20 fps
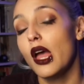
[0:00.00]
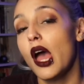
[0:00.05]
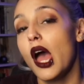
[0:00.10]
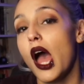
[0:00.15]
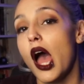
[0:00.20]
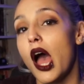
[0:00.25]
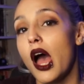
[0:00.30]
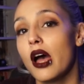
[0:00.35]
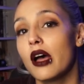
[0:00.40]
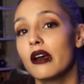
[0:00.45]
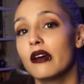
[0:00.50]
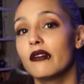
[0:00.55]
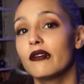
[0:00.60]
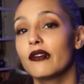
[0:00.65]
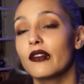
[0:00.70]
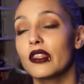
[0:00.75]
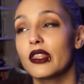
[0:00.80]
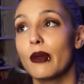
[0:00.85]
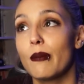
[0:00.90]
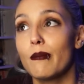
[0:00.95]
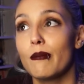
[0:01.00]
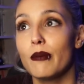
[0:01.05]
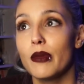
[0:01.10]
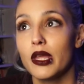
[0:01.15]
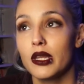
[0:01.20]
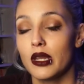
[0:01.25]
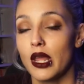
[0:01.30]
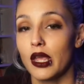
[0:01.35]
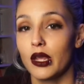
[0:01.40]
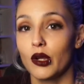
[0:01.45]
of The
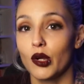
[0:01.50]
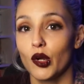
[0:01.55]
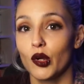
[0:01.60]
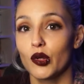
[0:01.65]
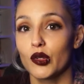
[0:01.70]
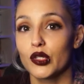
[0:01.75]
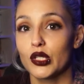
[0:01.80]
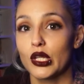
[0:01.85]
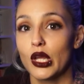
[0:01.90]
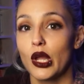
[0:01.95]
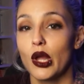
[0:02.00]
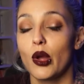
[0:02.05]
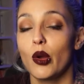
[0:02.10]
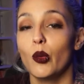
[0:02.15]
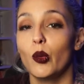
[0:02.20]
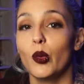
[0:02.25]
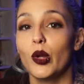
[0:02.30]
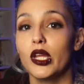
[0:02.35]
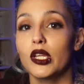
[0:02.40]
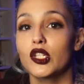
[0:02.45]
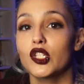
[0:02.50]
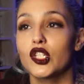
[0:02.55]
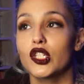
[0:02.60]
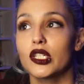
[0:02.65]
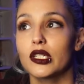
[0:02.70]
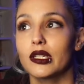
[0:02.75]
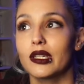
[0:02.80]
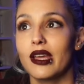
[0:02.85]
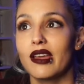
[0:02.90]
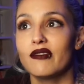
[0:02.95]
Midnight Girls, which
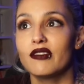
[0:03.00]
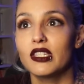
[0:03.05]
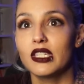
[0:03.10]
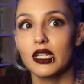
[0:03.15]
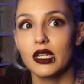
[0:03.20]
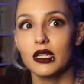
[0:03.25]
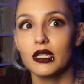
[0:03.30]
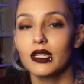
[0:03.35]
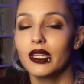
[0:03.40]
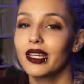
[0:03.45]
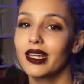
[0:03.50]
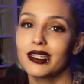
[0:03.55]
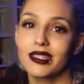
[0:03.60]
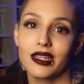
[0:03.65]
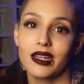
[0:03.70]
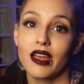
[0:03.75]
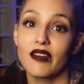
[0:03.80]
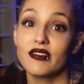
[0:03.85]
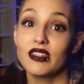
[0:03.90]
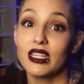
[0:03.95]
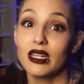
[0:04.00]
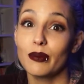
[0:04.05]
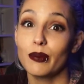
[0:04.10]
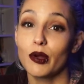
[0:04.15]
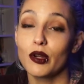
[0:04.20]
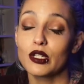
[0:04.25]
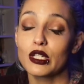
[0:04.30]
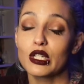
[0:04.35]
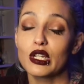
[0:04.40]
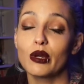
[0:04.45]
I've seen, like I said, I've seen at
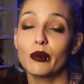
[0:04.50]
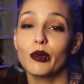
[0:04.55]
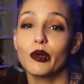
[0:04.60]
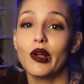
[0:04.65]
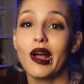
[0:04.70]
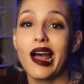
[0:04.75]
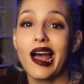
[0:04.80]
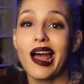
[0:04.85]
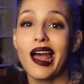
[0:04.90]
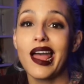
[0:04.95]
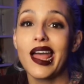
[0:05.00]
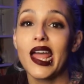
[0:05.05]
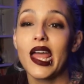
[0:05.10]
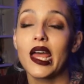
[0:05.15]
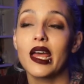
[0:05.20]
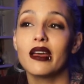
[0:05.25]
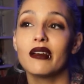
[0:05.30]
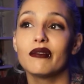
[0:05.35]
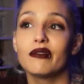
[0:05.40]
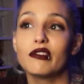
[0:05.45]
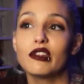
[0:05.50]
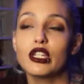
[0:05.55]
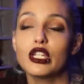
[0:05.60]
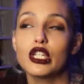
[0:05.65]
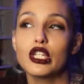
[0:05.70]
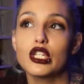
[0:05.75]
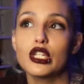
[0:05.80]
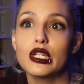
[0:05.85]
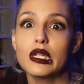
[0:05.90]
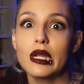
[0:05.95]
Barnes & Noble. I have
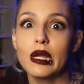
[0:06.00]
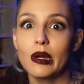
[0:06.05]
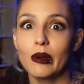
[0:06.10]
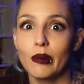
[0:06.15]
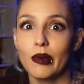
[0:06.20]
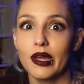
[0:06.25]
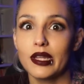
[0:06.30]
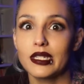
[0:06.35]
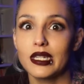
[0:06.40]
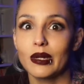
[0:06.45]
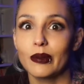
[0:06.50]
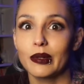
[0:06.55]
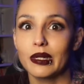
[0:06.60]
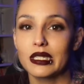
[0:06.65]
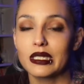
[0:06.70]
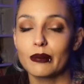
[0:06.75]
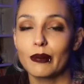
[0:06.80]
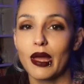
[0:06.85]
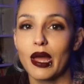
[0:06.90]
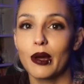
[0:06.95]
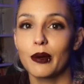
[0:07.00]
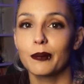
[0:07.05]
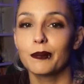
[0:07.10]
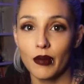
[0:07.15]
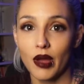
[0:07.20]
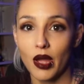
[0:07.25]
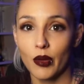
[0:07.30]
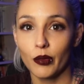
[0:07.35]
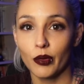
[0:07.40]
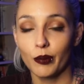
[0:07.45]
no idea what it's about.
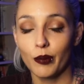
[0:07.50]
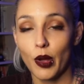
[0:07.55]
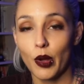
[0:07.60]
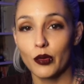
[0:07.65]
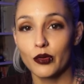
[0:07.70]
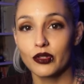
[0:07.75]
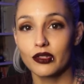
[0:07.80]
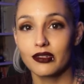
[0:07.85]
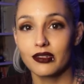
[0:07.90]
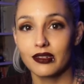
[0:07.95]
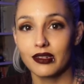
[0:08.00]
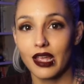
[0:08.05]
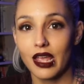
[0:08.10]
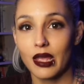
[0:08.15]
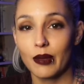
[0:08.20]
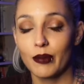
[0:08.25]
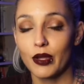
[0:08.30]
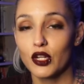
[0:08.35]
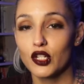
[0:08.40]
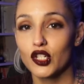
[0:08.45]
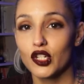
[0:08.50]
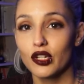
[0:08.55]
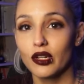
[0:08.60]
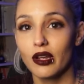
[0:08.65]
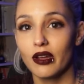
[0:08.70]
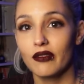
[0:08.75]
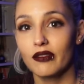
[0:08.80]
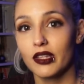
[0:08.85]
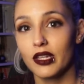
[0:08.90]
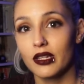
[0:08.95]
I will post a picture
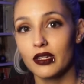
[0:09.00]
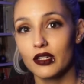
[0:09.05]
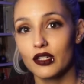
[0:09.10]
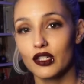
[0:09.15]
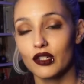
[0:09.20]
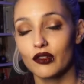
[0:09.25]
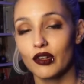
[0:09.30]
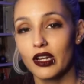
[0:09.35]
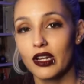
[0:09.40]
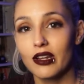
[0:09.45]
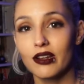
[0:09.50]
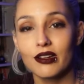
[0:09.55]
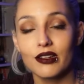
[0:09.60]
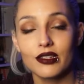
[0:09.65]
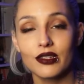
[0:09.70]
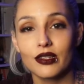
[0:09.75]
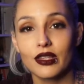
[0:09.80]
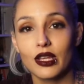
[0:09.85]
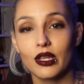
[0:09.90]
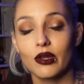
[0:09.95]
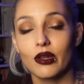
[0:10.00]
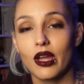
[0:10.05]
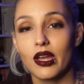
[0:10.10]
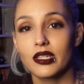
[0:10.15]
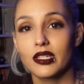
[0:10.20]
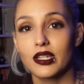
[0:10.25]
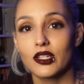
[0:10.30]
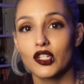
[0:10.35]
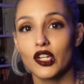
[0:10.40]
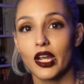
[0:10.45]
of the edition right here so that you guys
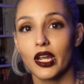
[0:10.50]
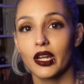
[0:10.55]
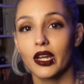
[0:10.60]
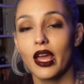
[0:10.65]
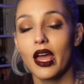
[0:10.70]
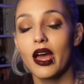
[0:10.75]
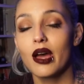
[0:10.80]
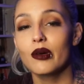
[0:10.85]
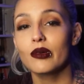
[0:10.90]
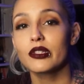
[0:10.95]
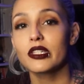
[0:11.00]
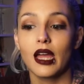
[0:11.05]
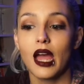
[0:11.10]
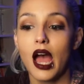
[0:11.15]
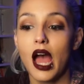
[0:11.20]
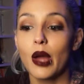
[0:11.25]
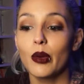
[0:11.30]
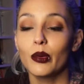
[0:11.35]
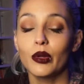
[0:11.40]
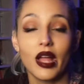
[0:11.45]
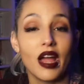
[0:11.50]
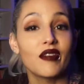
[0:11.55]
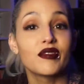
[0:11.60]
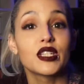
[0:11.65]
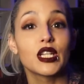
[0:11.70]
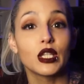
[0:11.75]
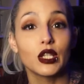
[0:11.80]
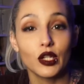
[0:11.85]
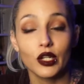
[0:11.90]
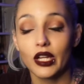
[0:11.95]
can check it out. I will have to
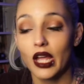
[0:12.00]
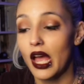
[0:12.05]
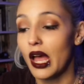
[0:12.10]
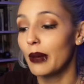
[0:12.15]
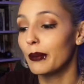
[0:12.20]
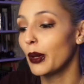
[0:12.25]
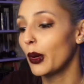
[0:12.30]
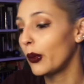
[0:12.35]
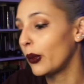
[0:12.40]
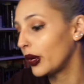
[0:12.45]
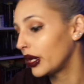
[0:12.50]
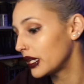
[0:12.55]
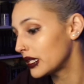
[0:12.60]
look up what it's